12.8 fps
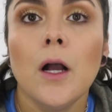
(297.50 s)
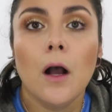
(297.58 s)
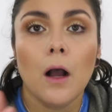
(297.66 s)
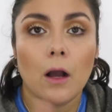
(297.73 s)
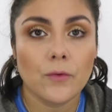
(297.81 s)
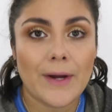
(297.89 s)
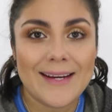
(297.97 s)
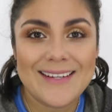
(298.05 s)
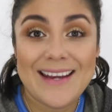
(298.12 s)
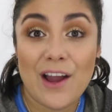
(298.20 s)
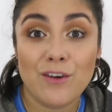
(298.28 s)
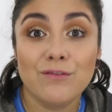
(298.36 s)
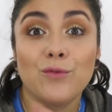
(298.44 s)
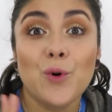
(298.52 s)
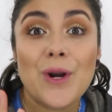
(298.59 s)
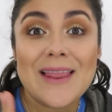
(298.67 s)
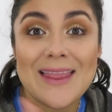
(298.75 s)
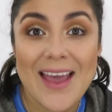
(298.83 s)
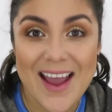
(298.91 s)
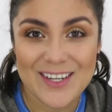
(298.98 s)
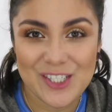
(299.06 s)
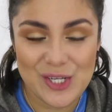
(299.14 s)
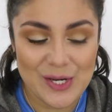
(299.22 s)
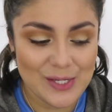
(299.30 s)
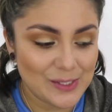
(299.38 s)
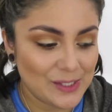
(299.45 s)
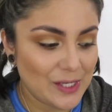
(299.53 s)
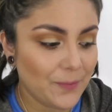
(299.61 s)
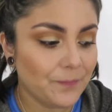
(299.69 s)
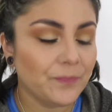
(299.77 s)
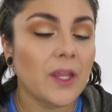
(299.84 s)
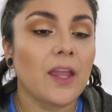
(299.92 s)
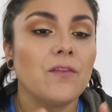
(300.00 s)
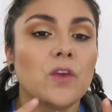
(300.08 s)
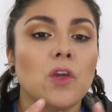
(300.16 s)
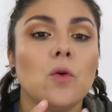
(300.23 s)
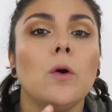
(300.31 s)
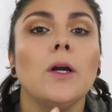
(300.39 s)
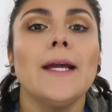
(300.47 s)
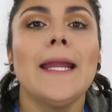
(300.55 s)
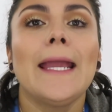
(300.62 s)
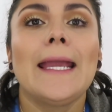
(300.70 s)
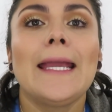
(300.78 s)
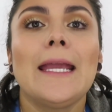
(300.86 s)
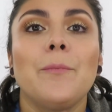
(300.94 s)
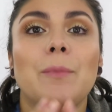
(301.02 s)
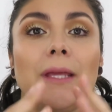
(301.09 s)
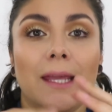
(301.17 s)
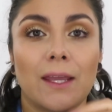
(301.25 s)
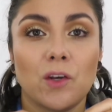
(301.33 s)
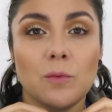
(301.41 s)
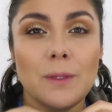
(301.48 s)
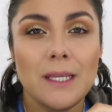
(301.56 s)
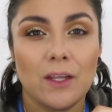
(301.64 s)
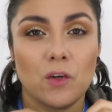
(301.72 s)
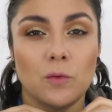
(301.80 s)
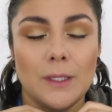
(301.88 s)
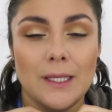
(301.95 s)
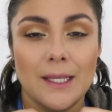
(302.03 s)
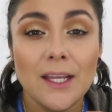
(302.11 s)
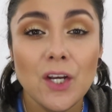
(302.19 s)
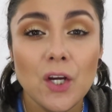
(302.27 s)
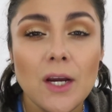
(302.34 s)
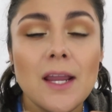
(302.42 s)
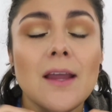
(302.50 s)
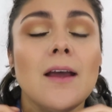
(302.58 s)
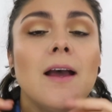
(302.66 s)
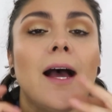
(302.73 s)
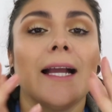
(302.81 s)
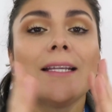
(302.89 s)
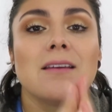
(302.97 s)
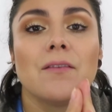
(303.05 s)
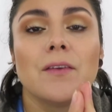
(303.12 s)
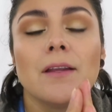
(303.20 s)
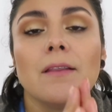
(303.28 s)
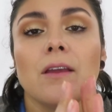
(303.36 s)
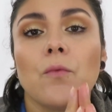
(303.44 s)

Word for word: All right, now for lashes. If you are a beginner, beginner, beginner, I definitely